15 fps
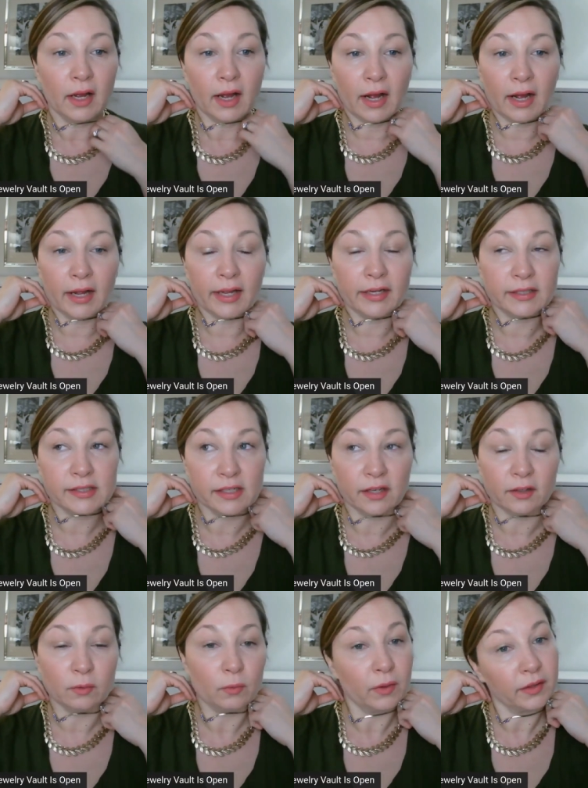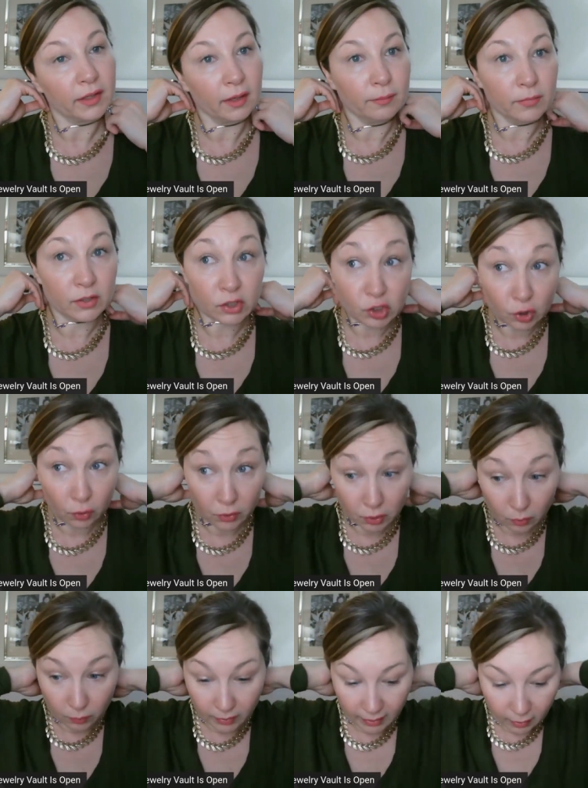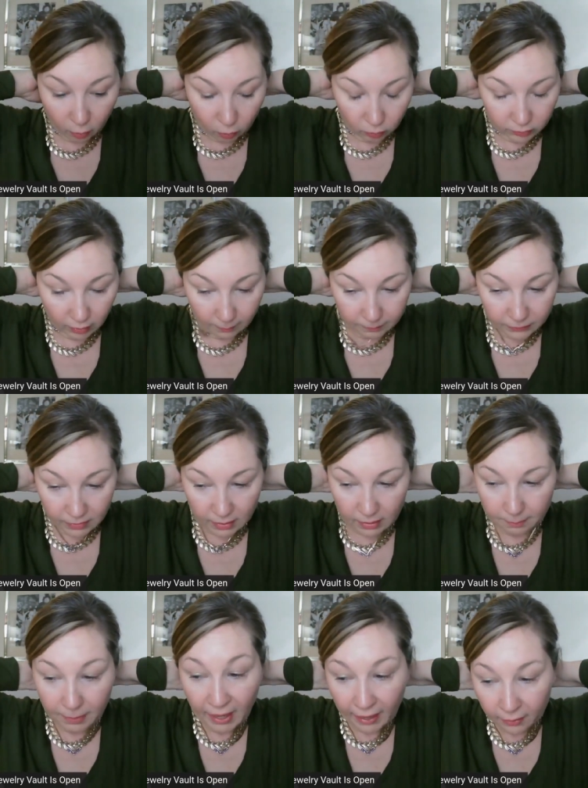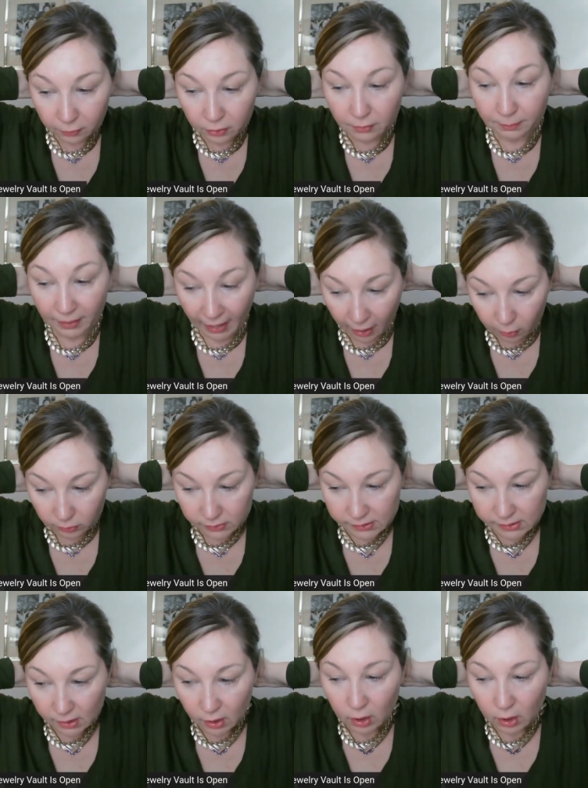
Uh, and it's another one that I'm going to show you when I hold up the patterned blouse.